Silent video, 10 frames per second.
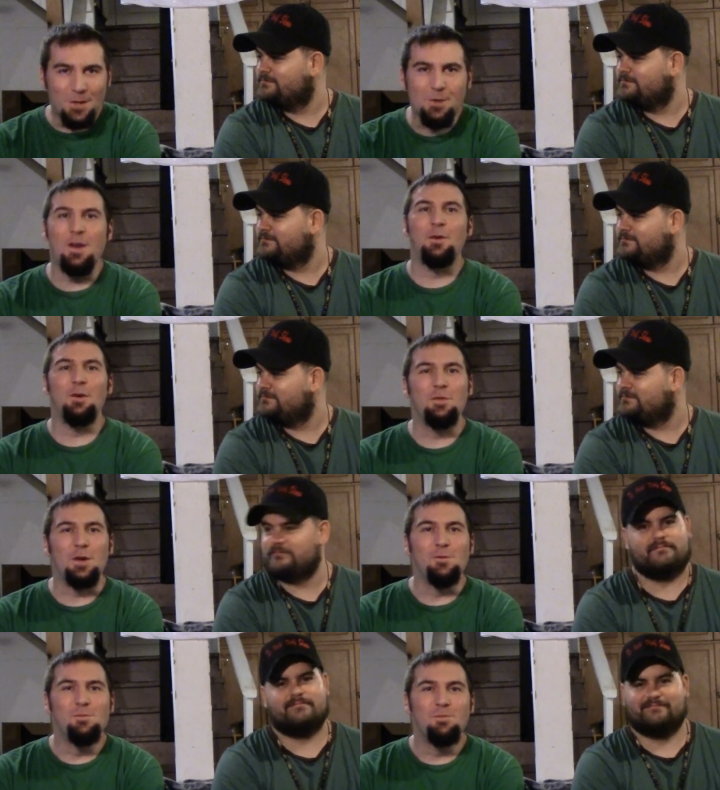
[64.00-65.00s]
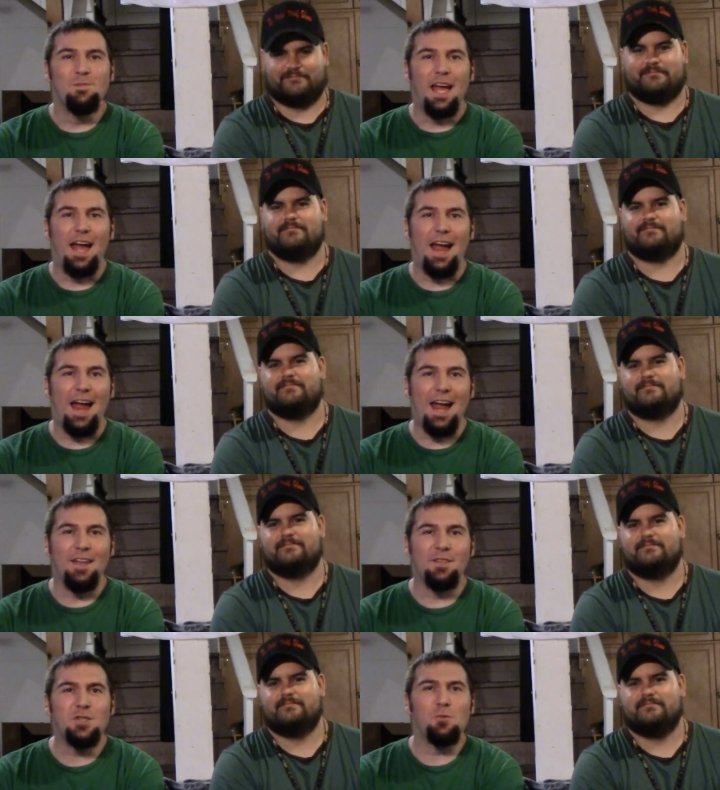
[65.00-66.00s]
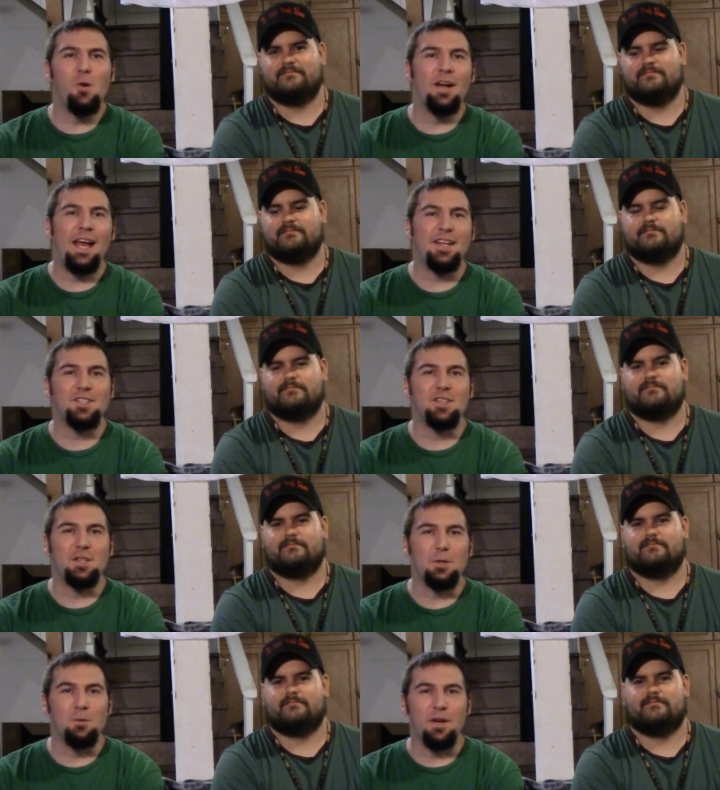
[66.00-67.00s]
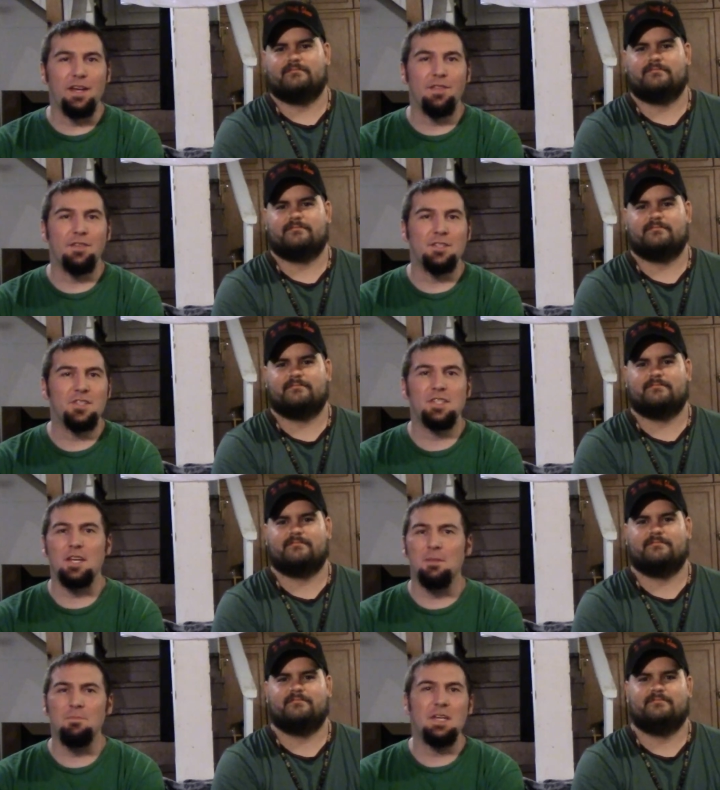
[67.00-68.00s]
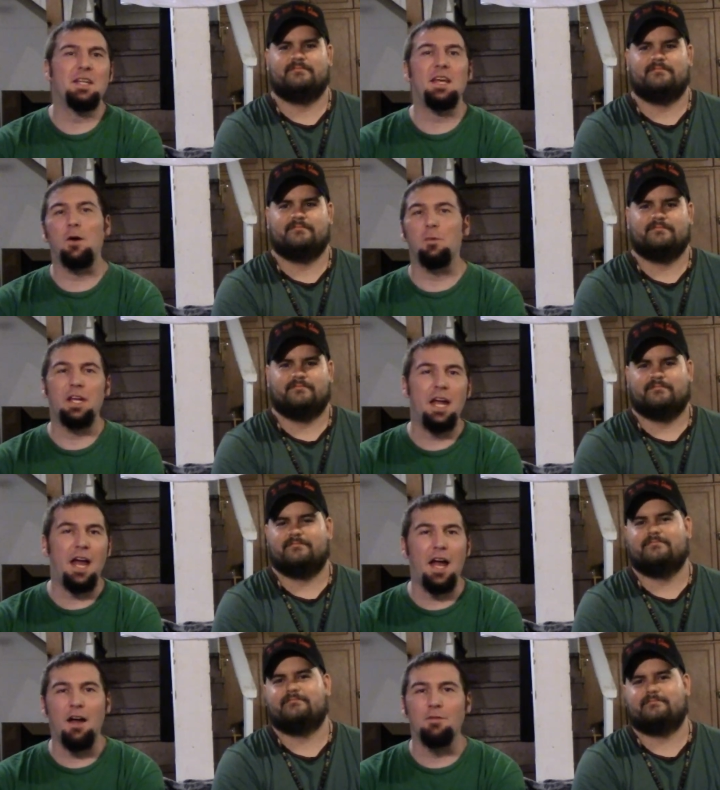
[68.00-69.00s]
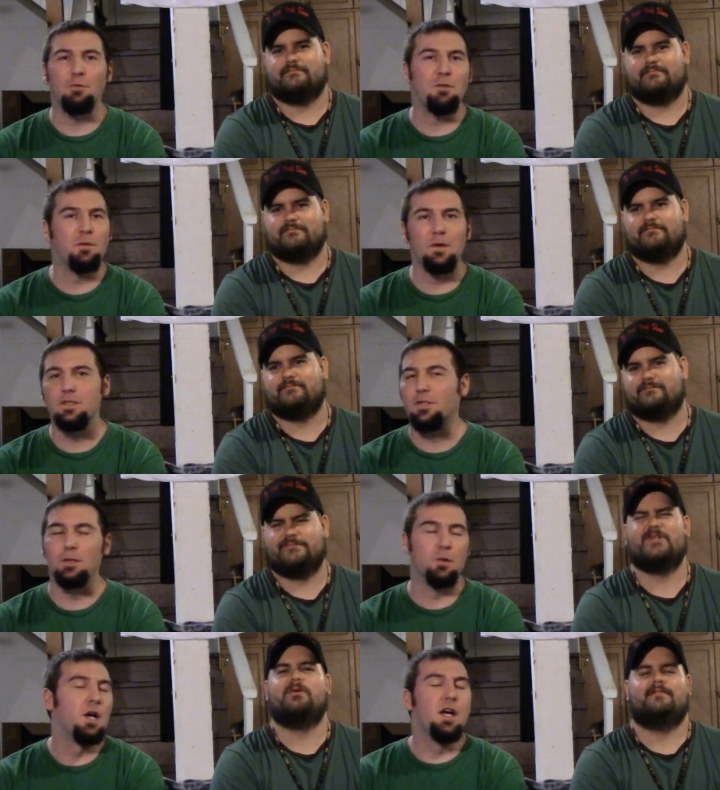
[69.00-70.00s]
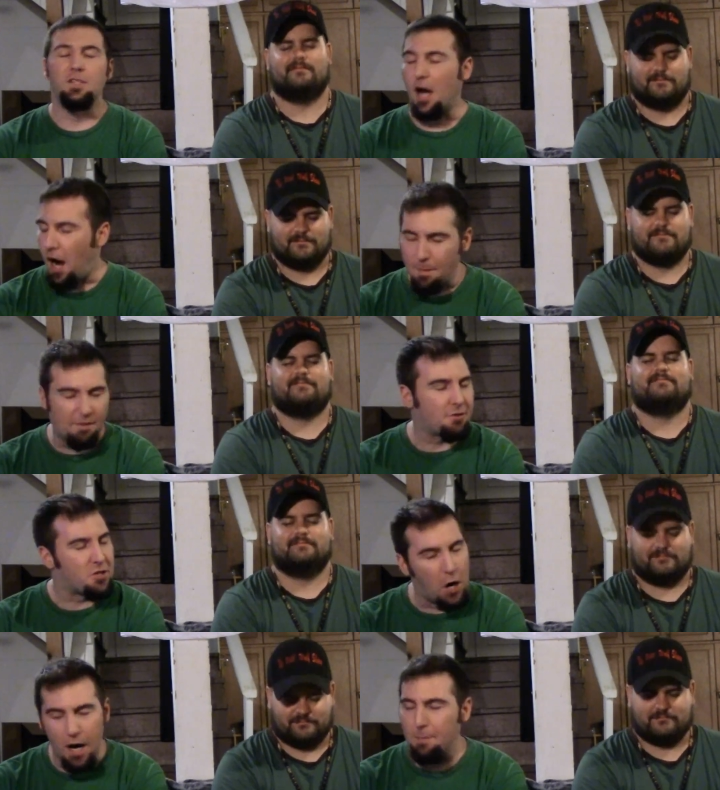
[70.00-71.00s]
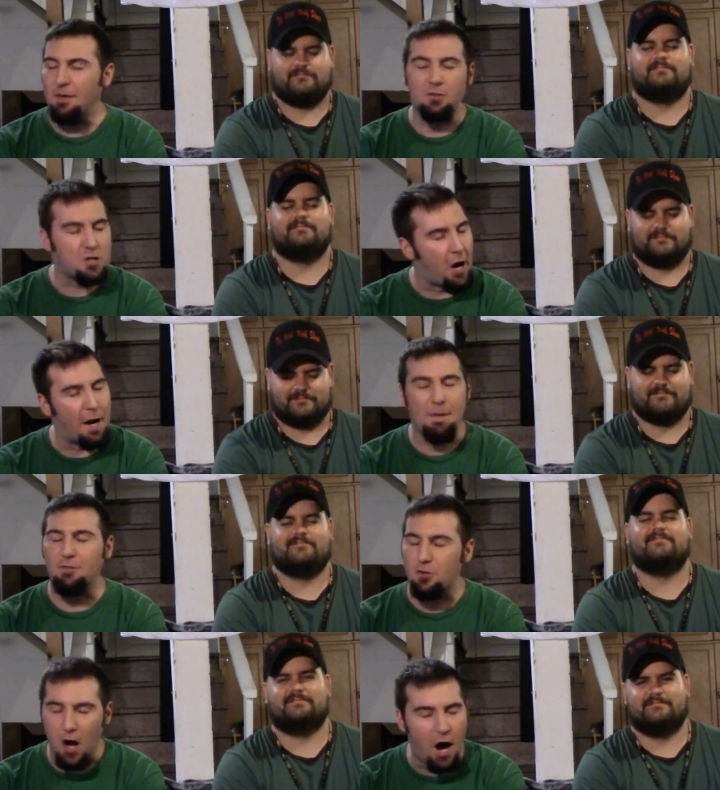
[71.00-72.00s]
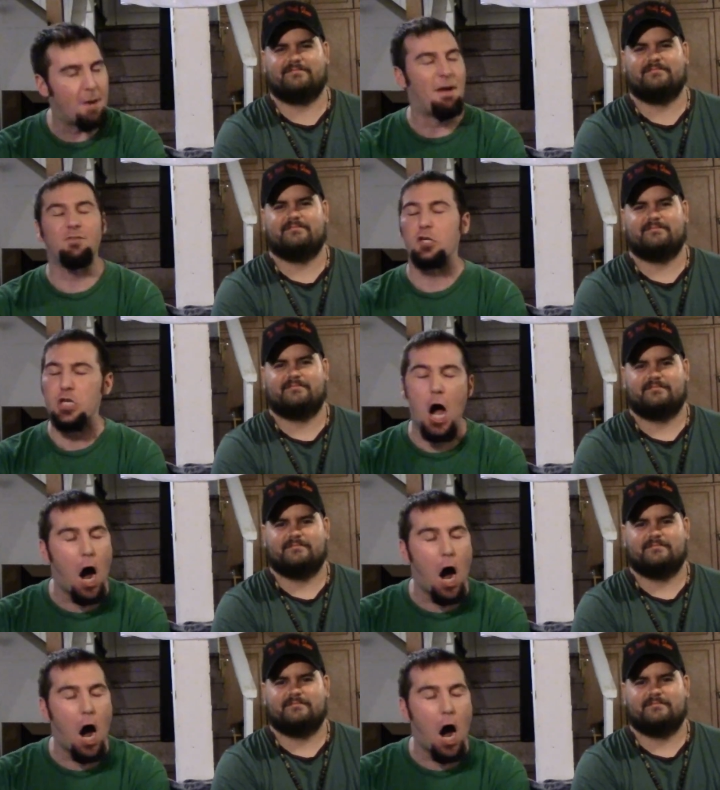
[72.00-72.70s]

Speaker 1: going to do another review, and this one has to deal with something that we have referred to time after time after time after time after